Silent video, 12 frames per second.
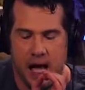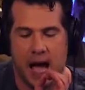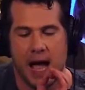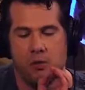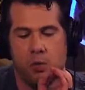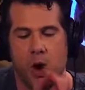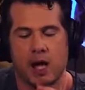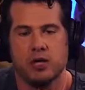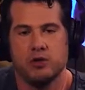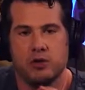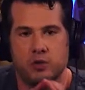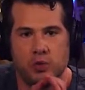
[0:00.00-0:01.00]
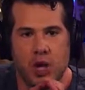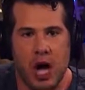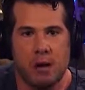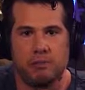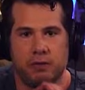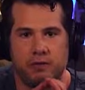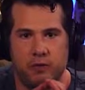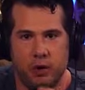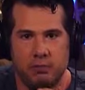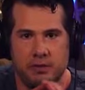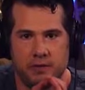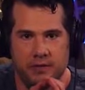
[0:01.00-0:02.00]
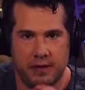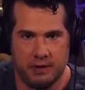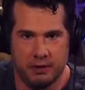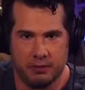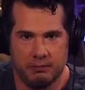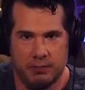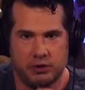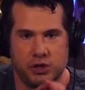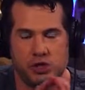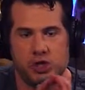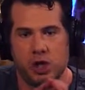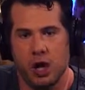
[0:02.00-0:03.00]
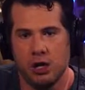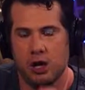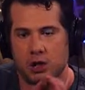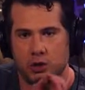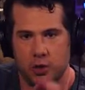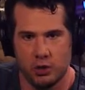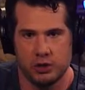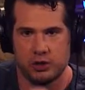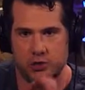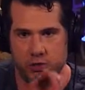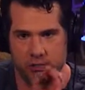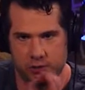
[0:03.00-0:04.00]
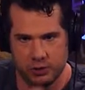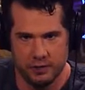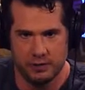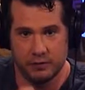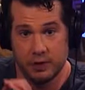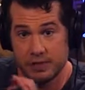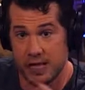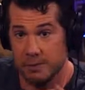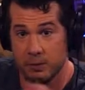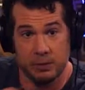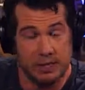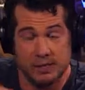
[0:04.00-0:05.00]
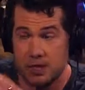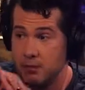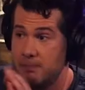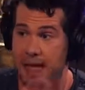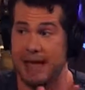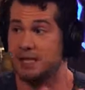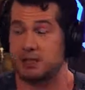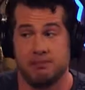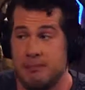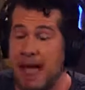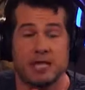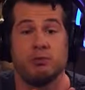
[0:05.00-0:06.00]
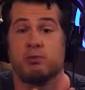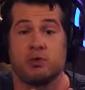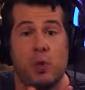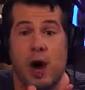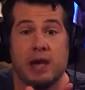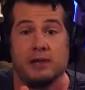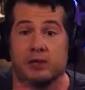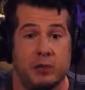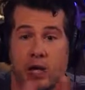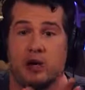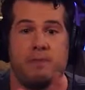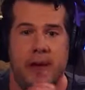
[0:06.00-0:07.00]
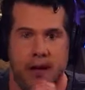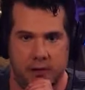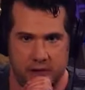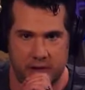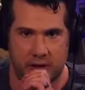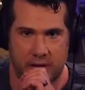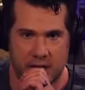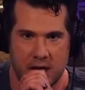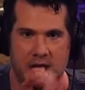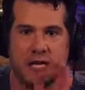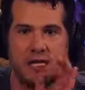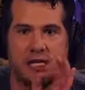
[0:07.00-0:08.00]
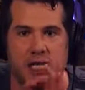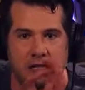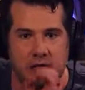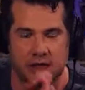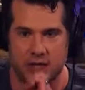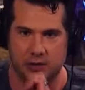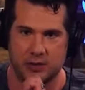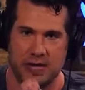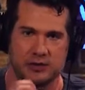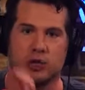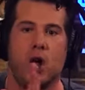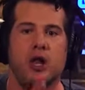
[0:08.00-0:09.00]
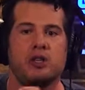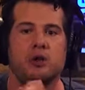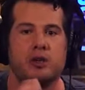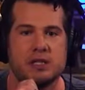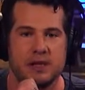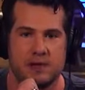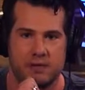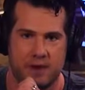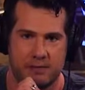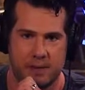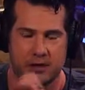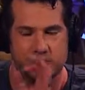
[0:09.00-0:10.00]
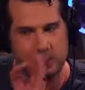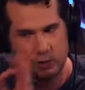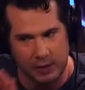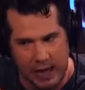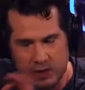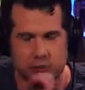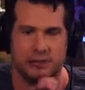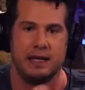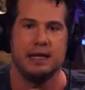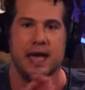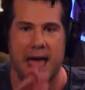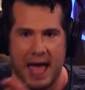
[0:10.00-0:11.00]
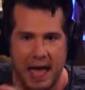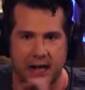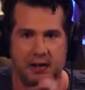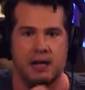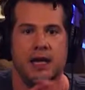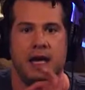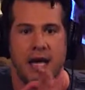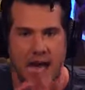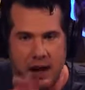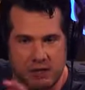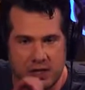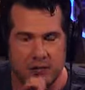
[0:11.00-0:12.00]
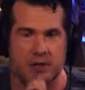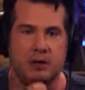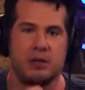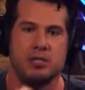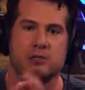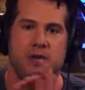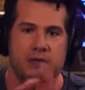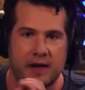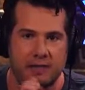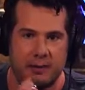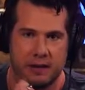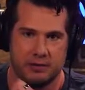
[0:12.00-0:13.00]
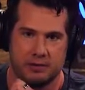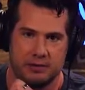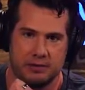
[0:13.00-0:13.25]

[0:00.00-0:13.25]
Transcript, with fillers: I want you to not perform to failure, but to chart a course to improve it. For example, let's say your max, maximum squat is 300 pounds. Consistently do less. Call it 275 pounds, but gradually add every time you go into the gym, five pounds.